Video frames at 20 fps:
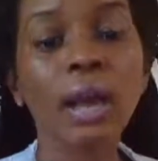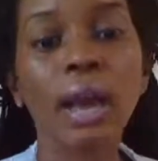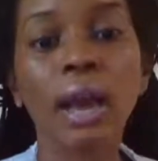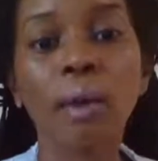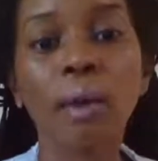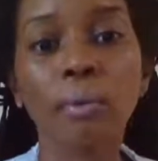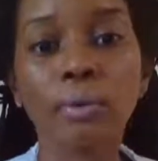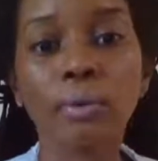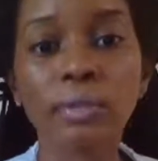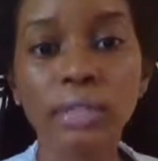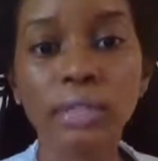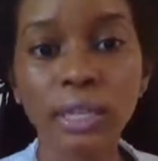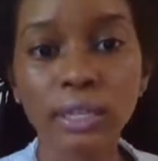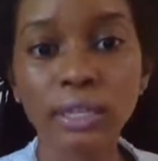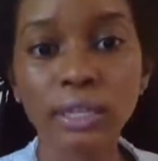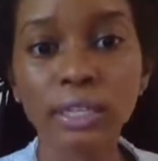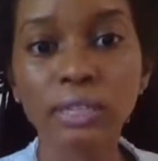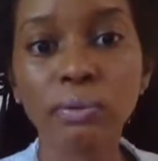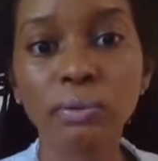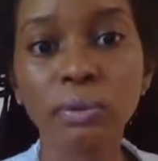I will say
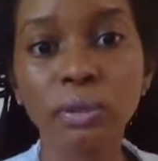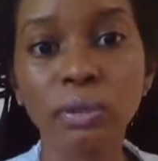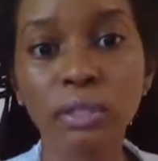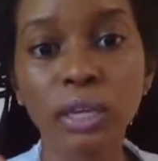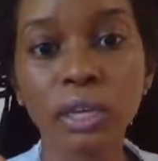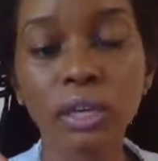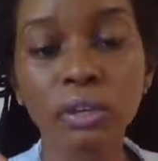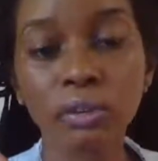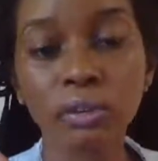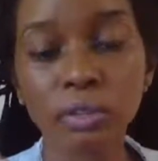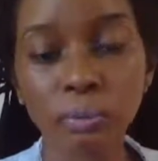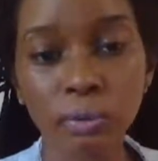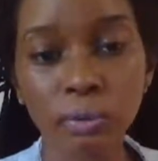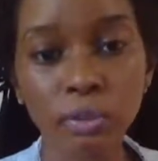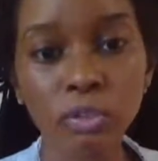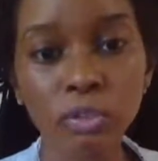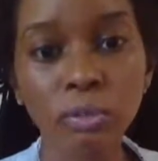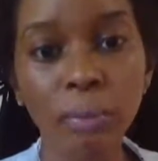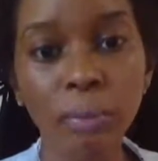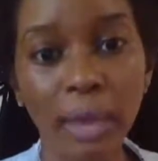this: when you're taking your
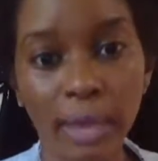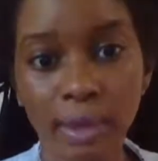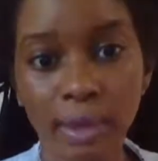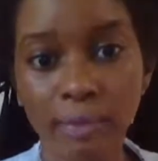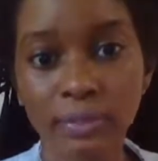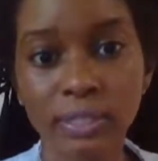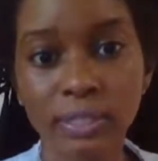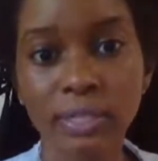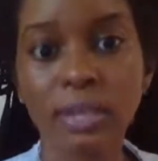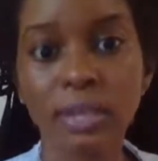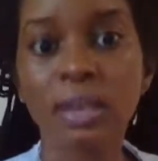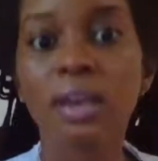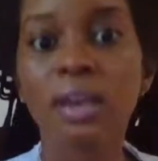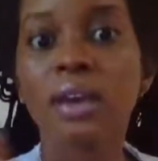spiritual baths,